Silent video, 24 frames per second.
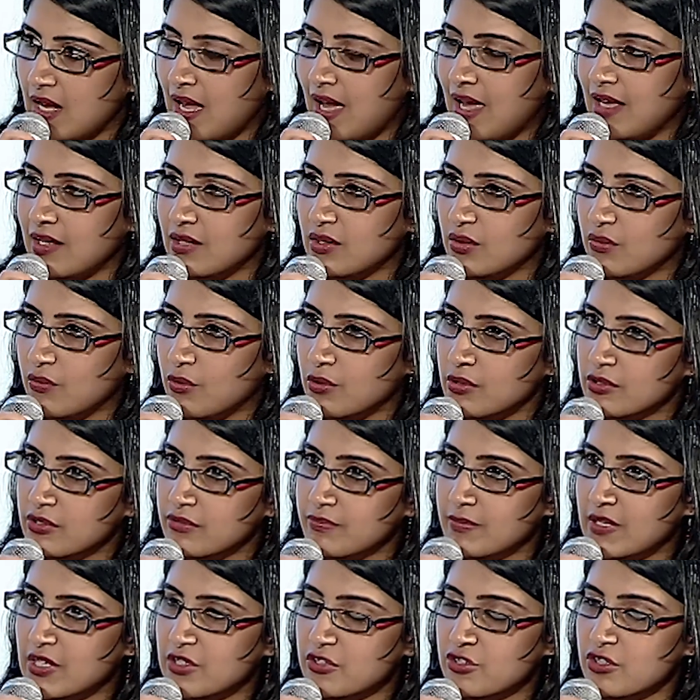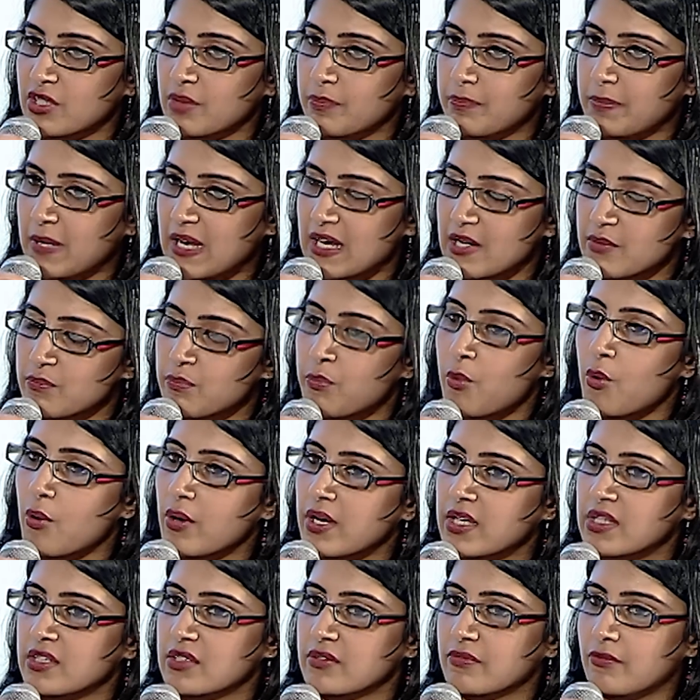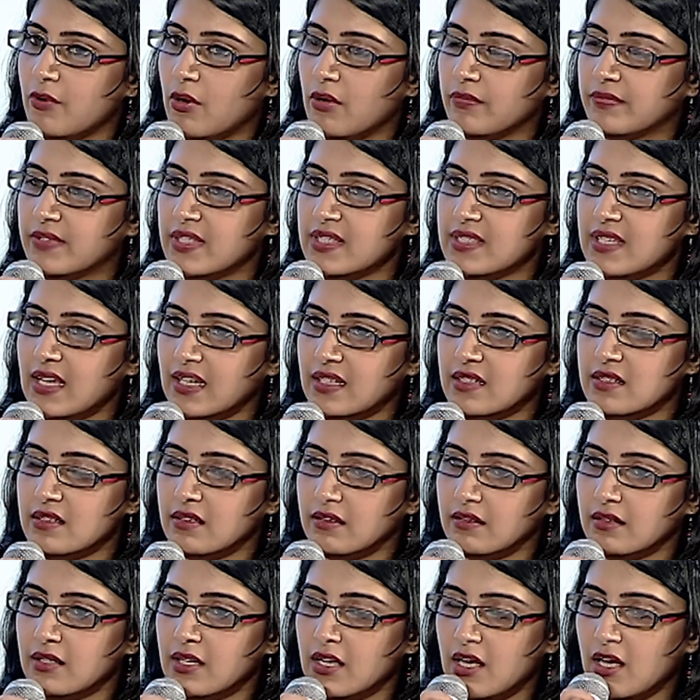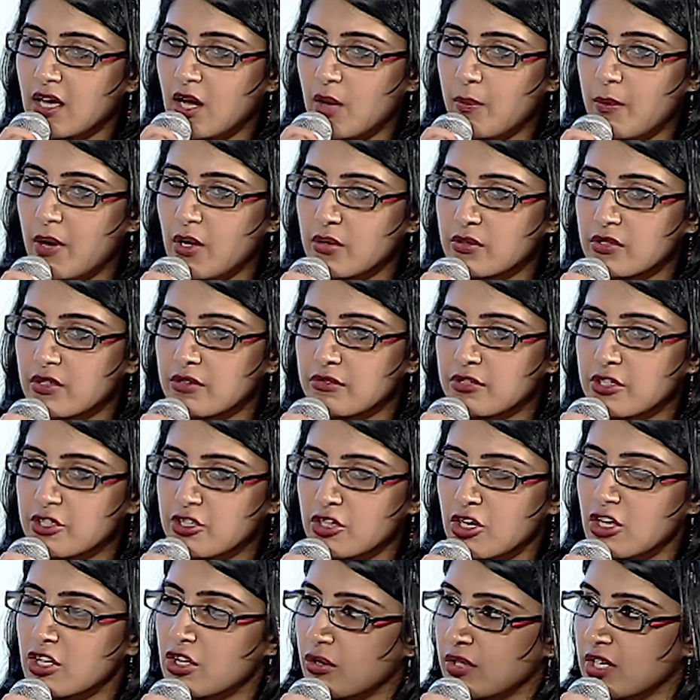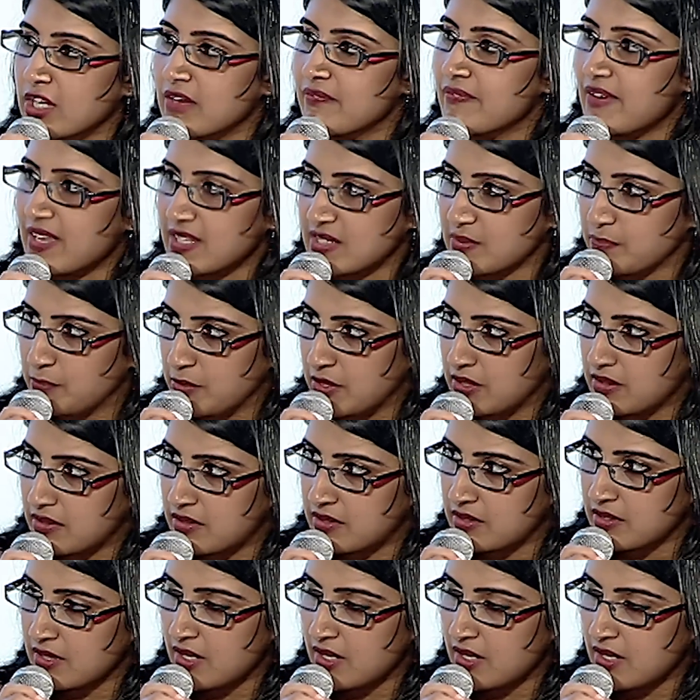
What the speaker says: And you also mentioned a pain point of the sector about return on investments.